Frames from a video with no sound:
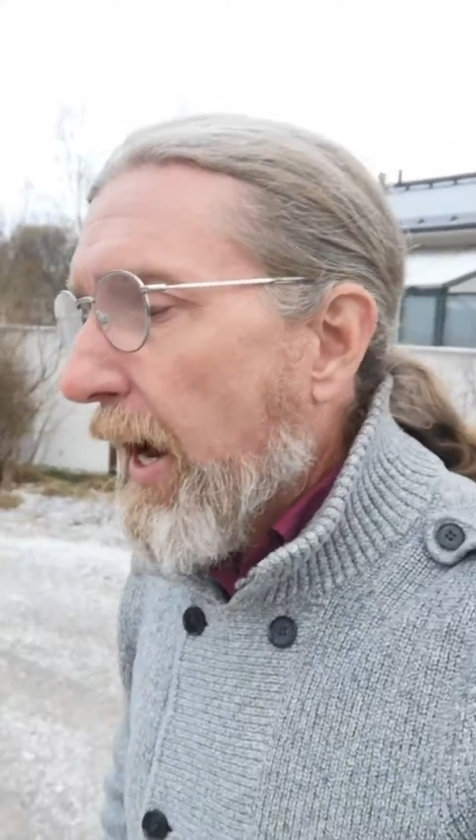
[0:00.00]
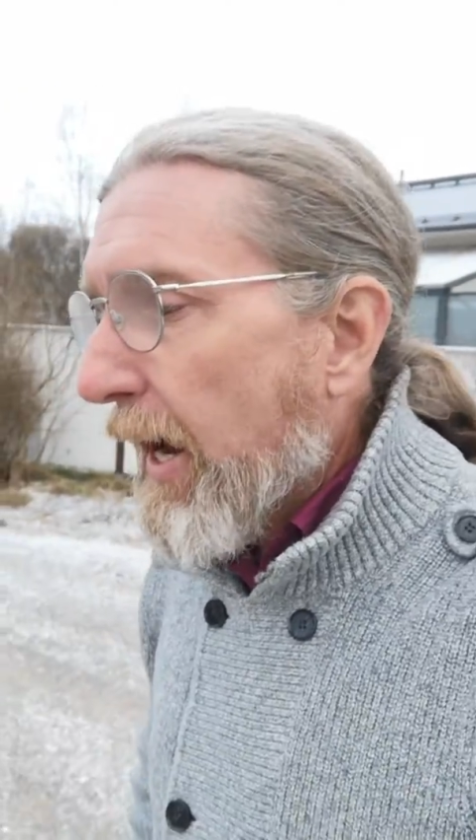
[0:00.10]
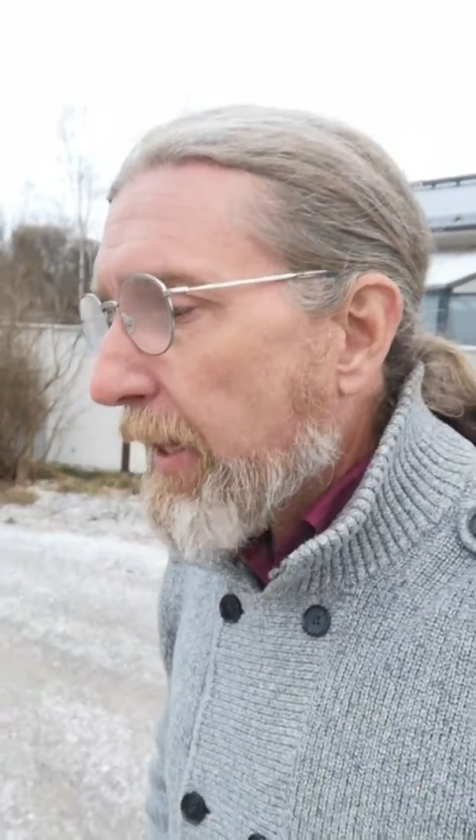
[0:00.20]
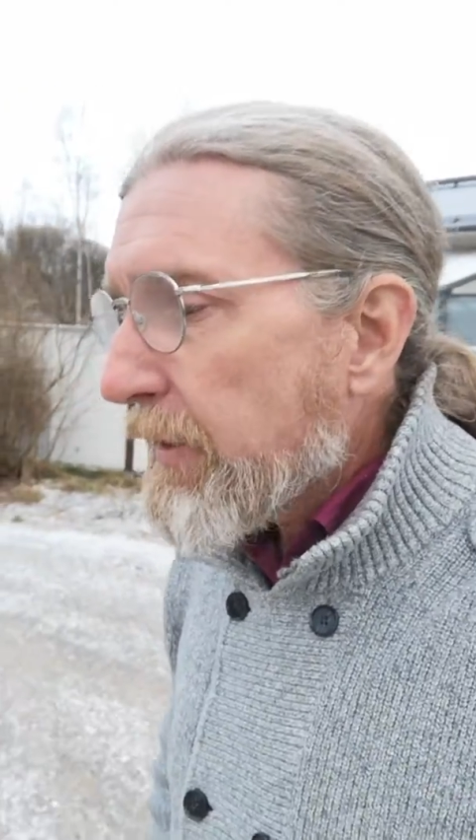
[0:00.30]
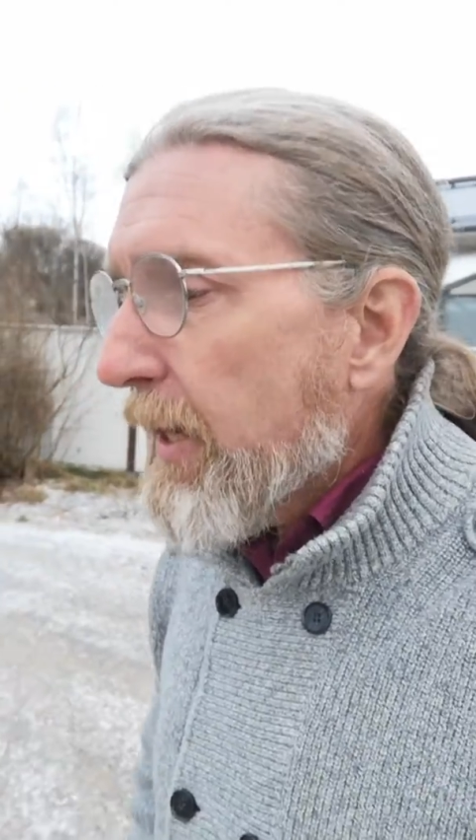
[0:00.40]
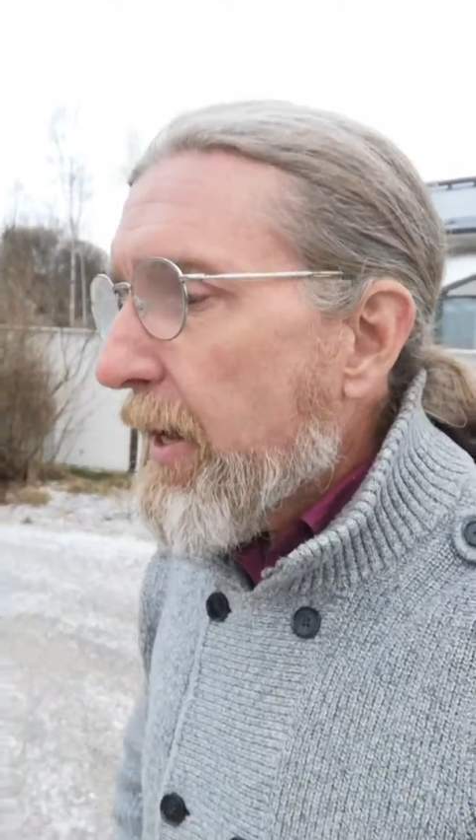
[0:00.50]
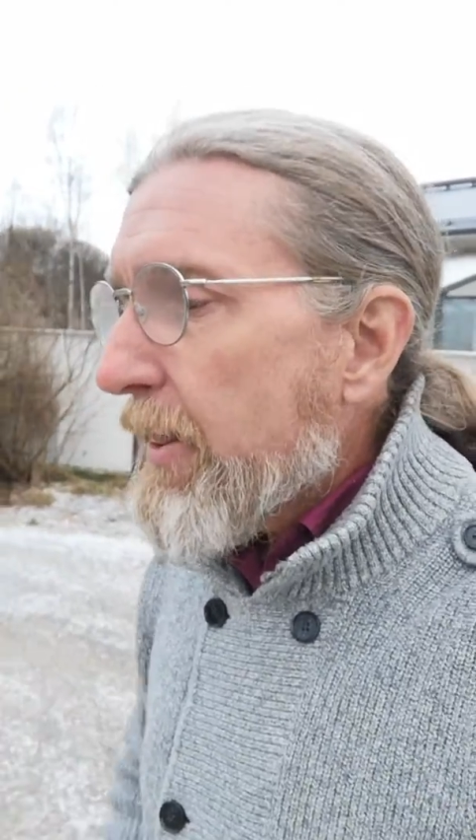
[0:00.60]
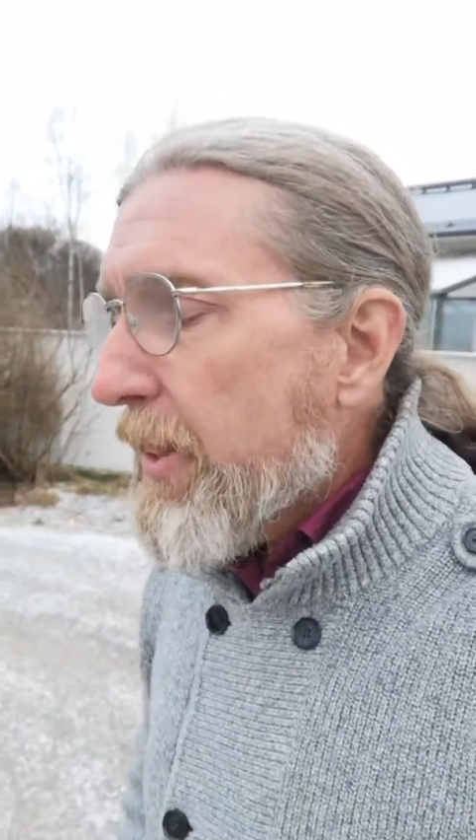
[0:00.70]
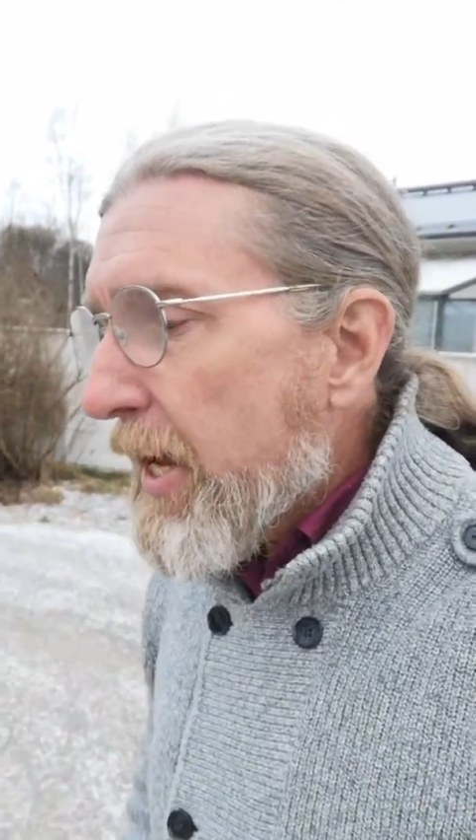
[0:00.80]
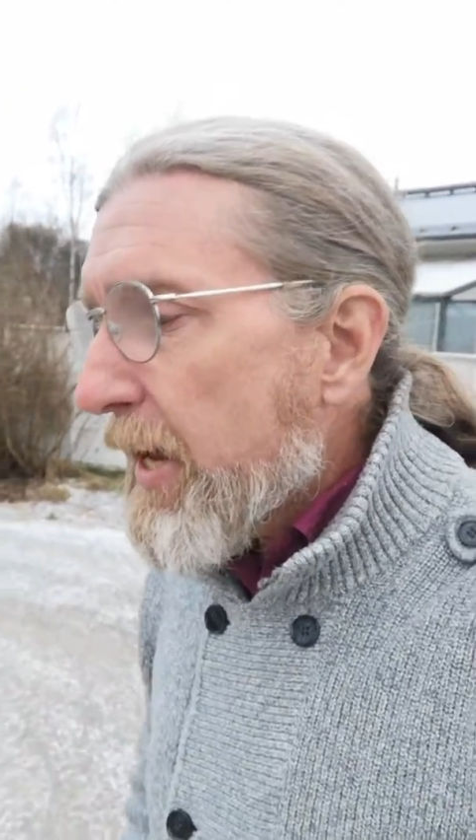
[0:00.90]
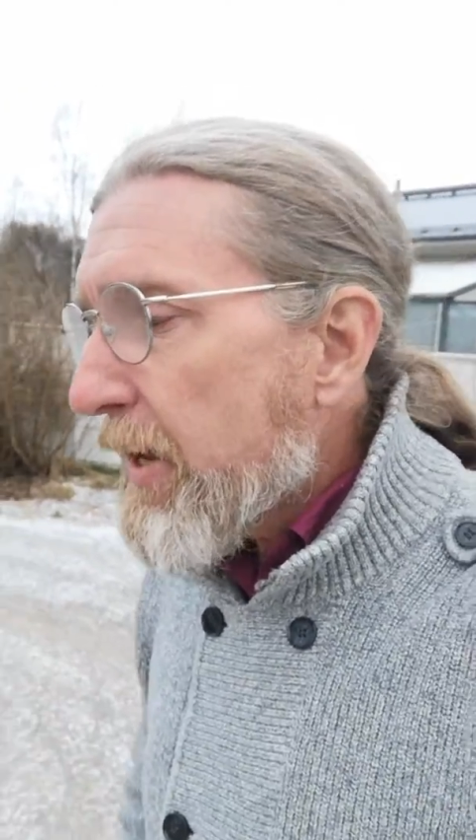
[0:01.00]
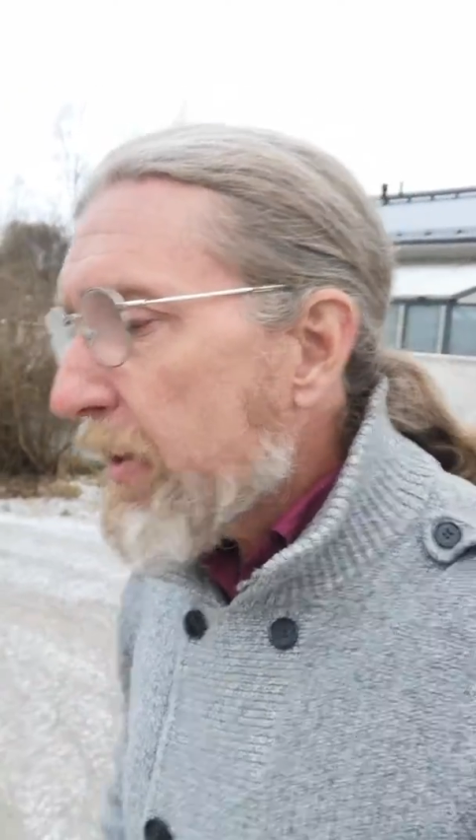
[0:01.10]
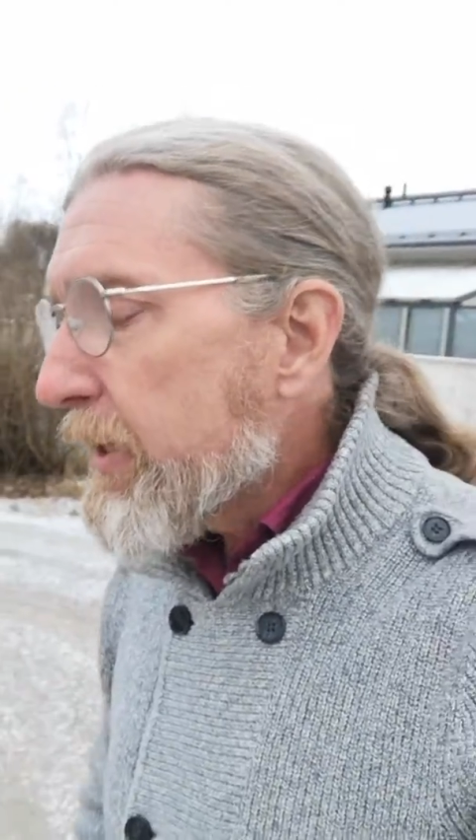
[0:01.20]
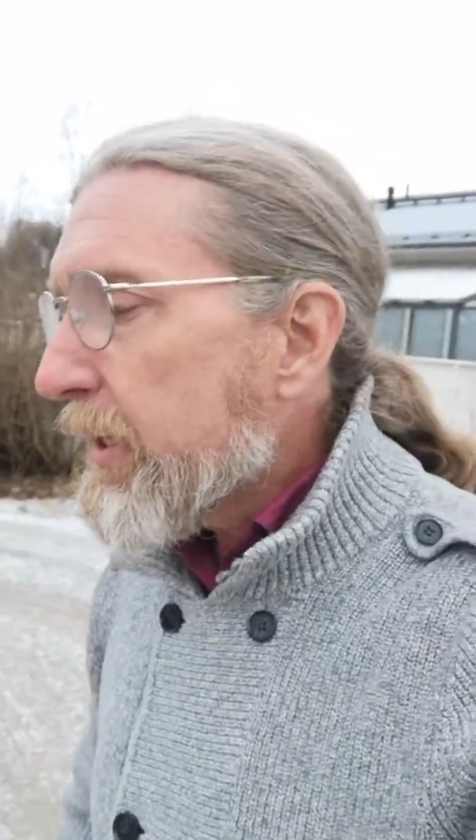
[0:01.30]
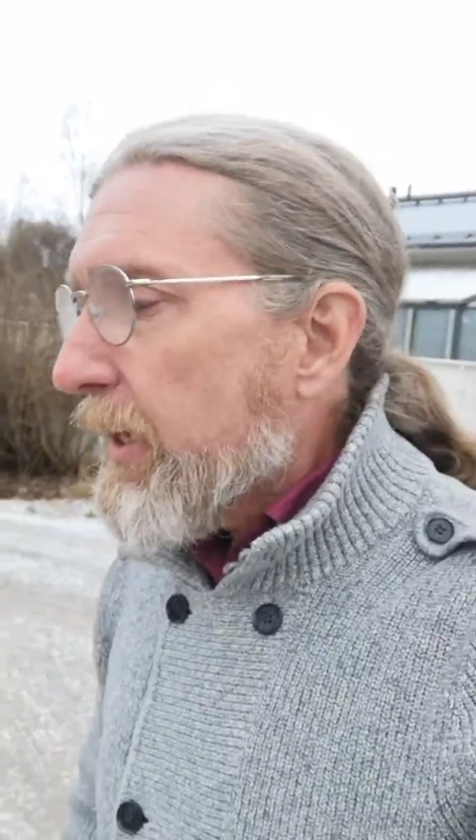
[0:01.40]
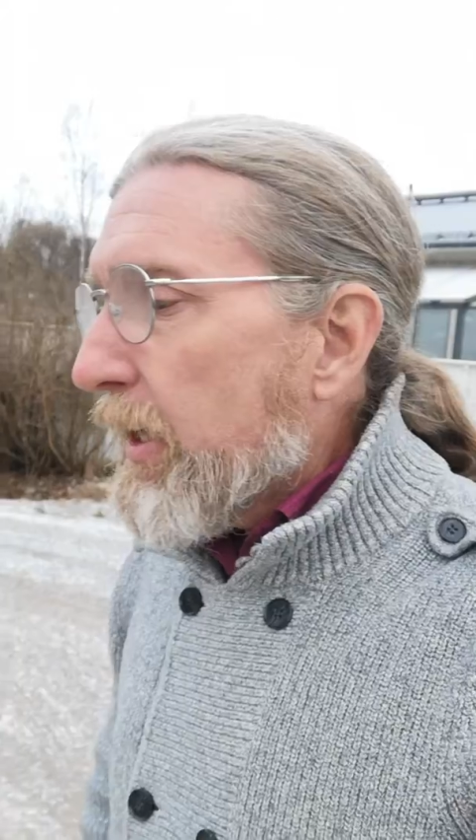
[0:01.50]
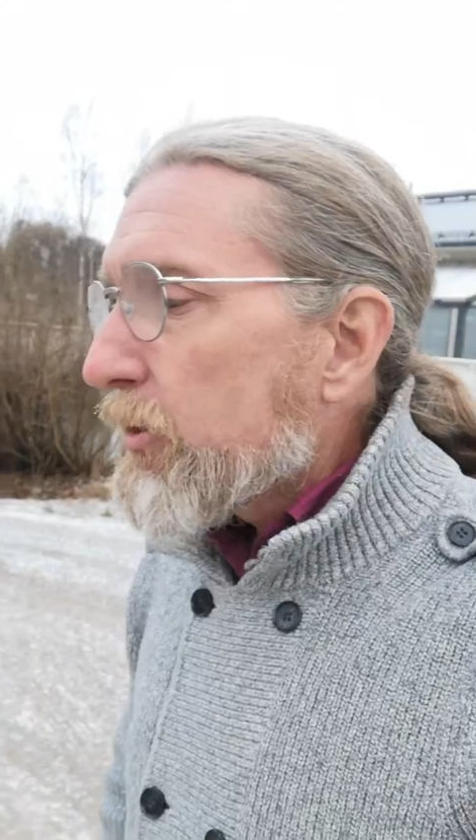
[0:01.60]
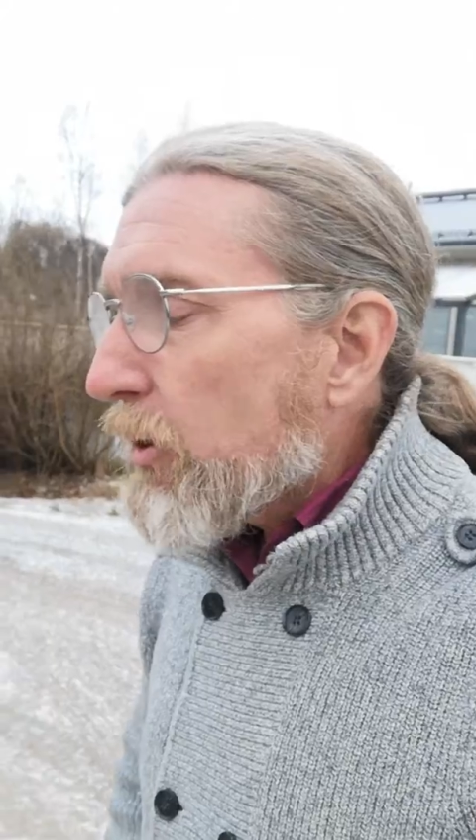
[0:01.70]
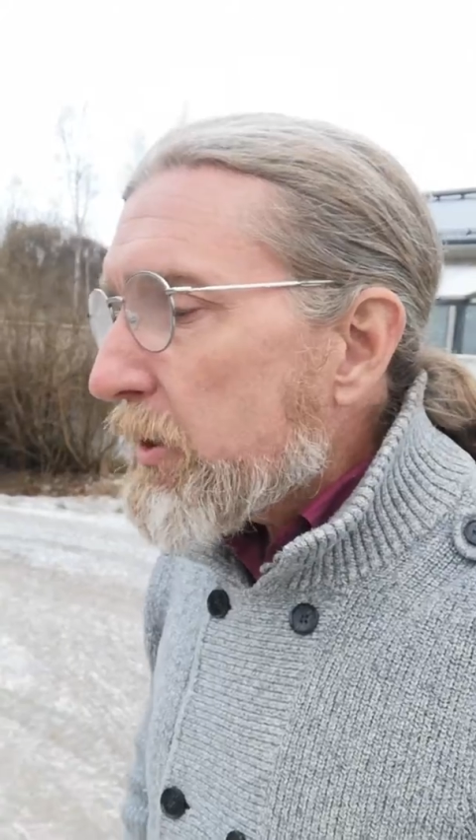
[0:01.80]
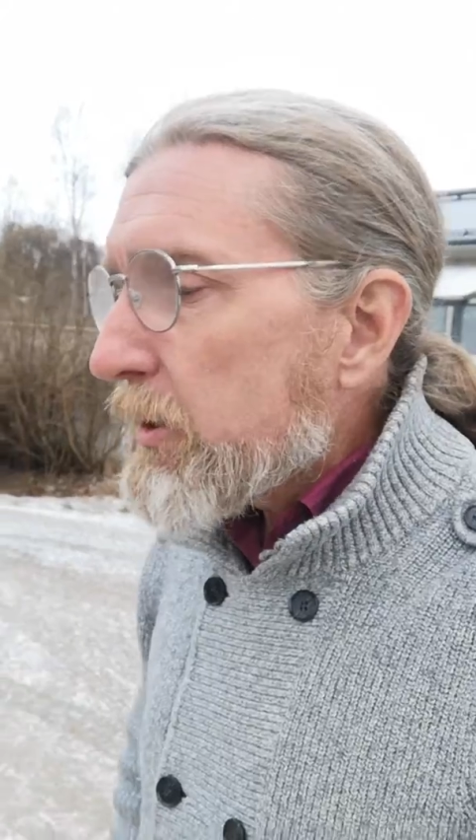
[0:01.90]
And there the
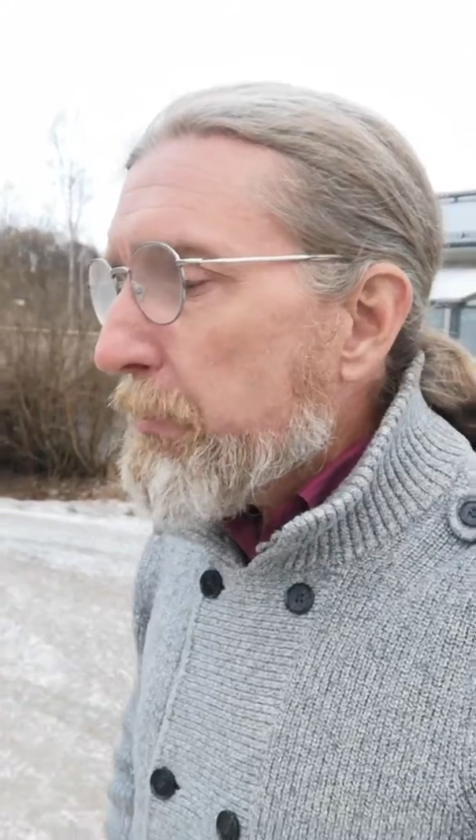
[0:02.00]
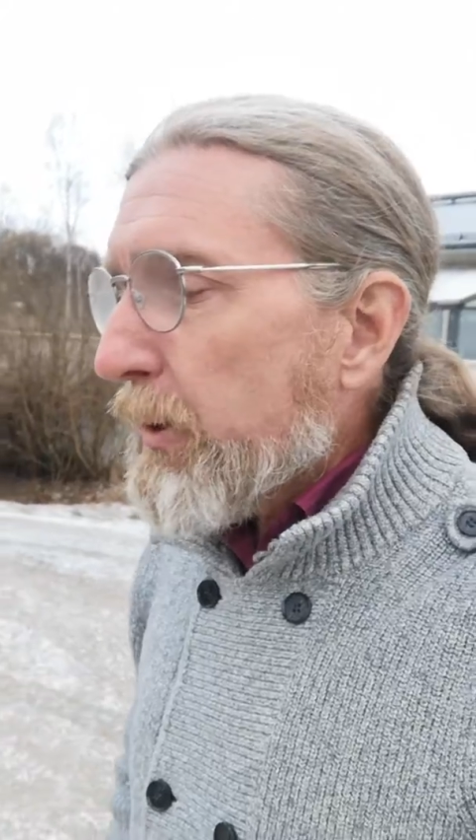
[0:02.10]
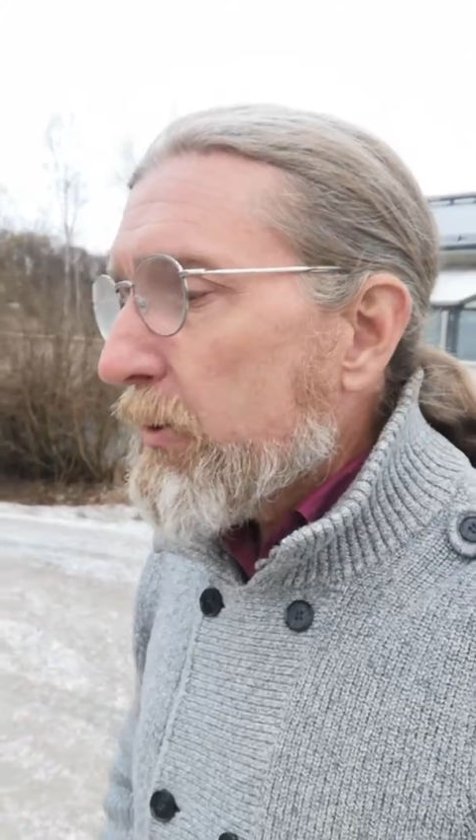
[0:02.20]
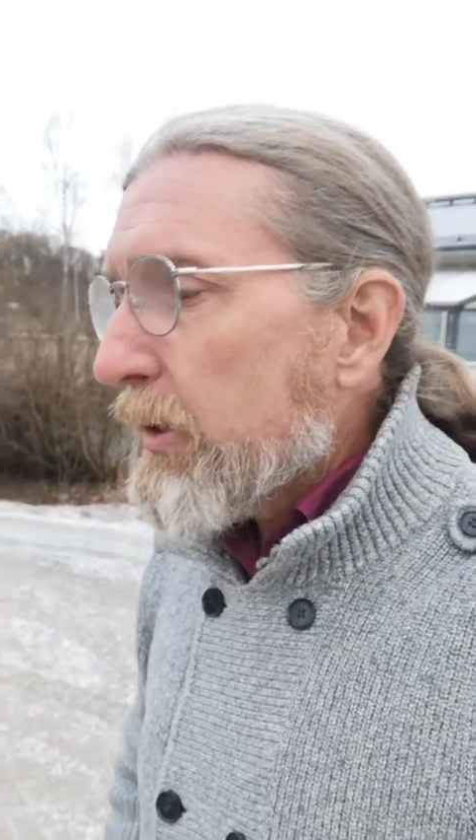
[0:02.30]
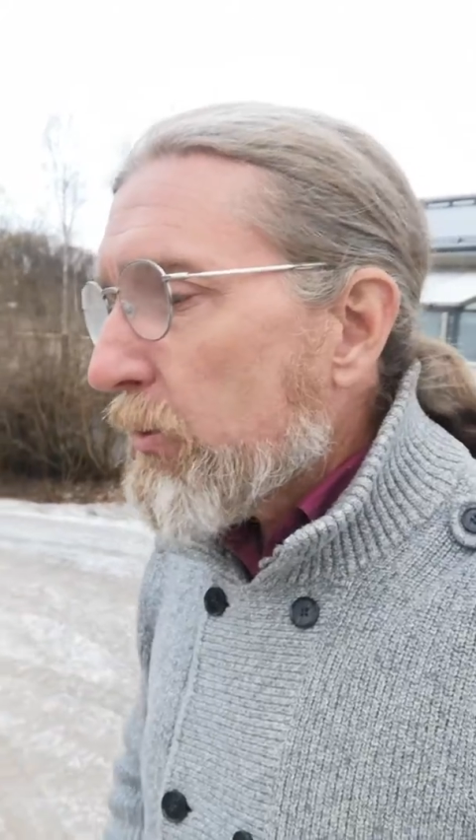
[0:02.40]
trust building,